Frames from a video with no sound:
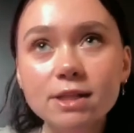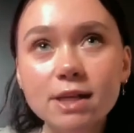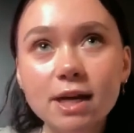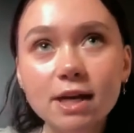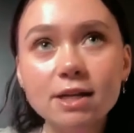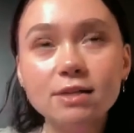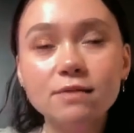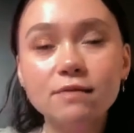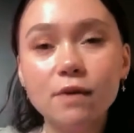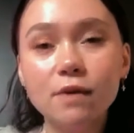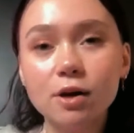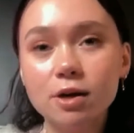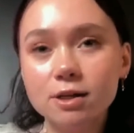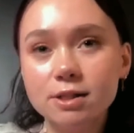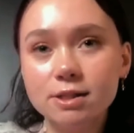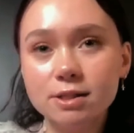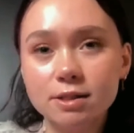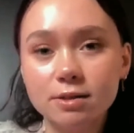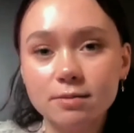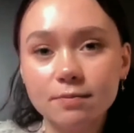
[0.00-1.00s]
would say as far
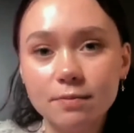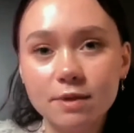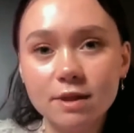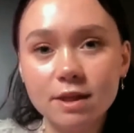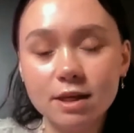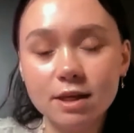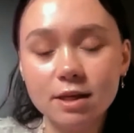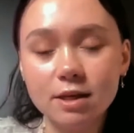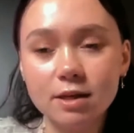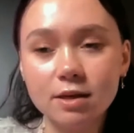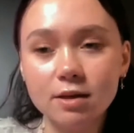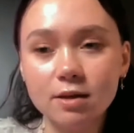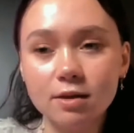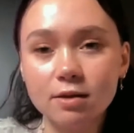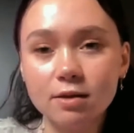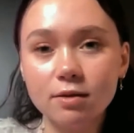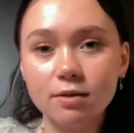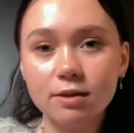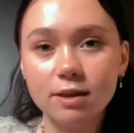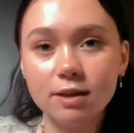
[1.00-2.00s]
as
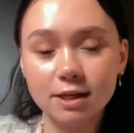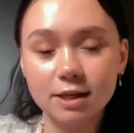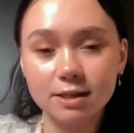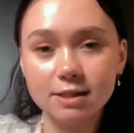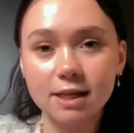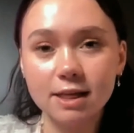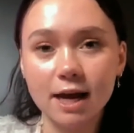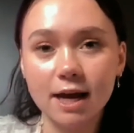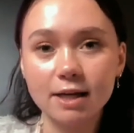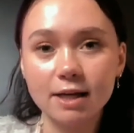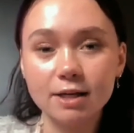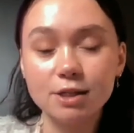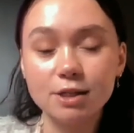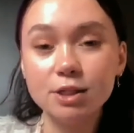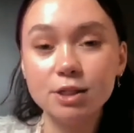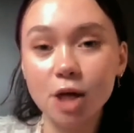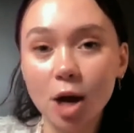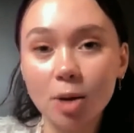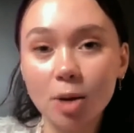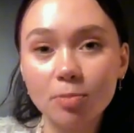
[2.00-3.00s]
the things that
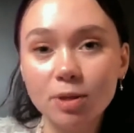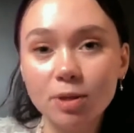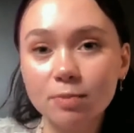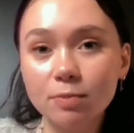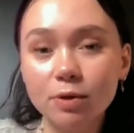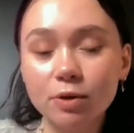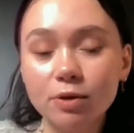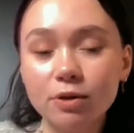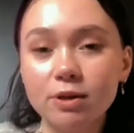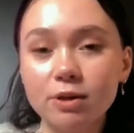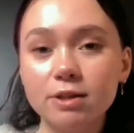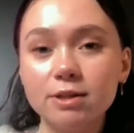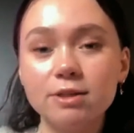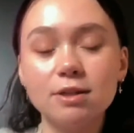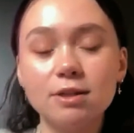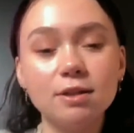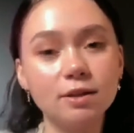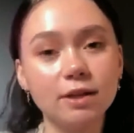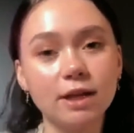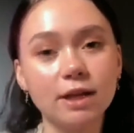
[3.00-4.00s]
stop people or the
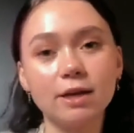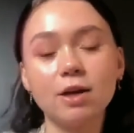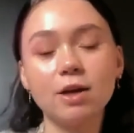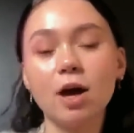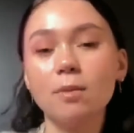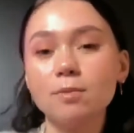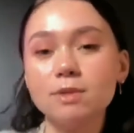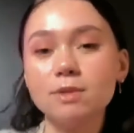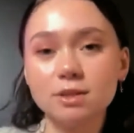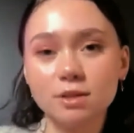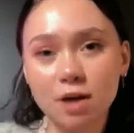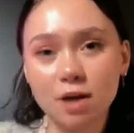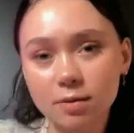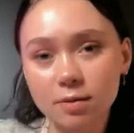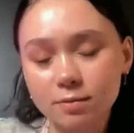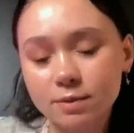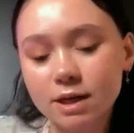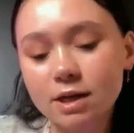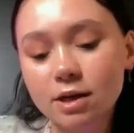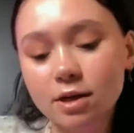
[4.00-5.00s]
like common
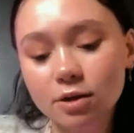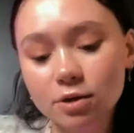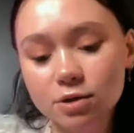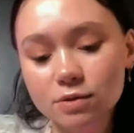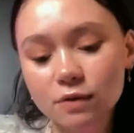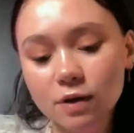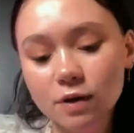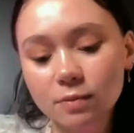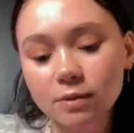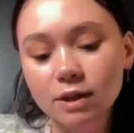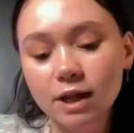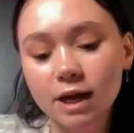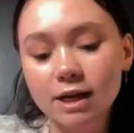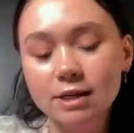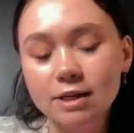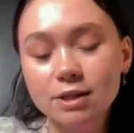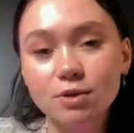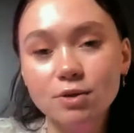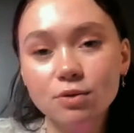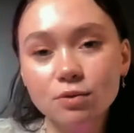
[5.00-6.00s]
denominators from
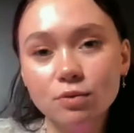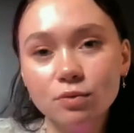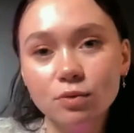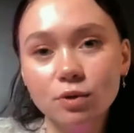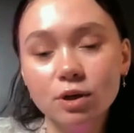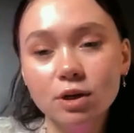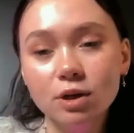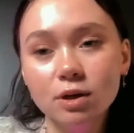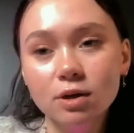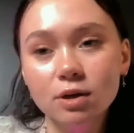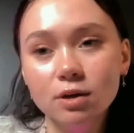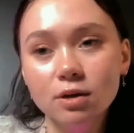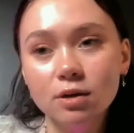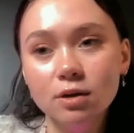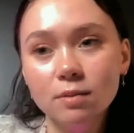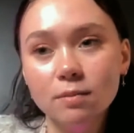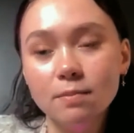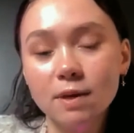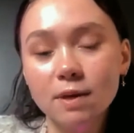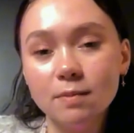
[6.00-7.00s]
clients who
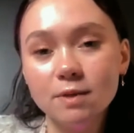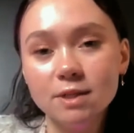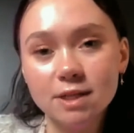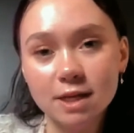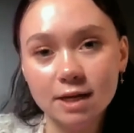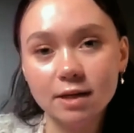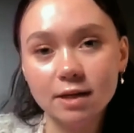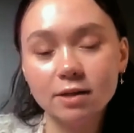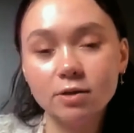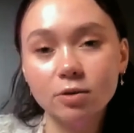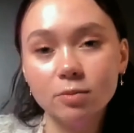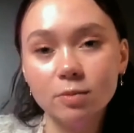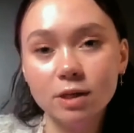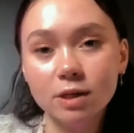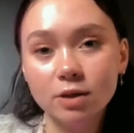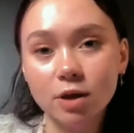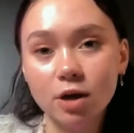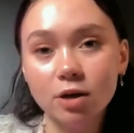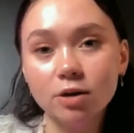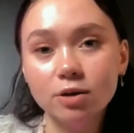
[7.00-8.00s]
maybe take a little
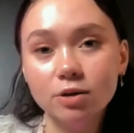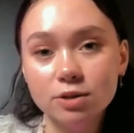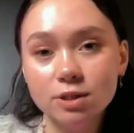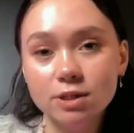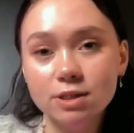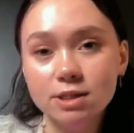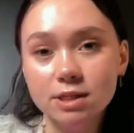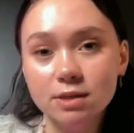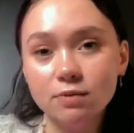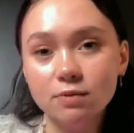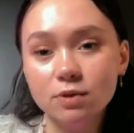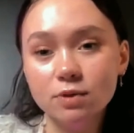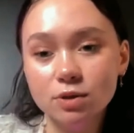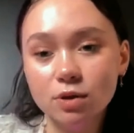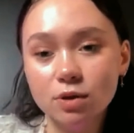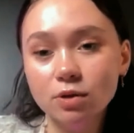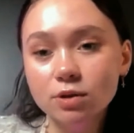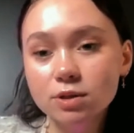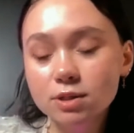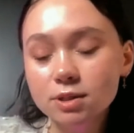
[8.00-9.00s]
bit longer to see
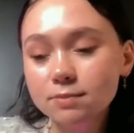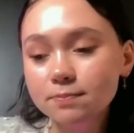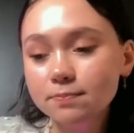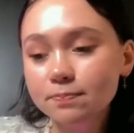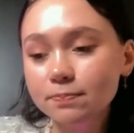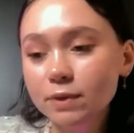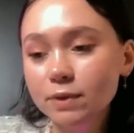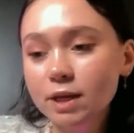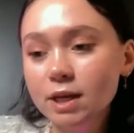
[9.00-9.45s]
results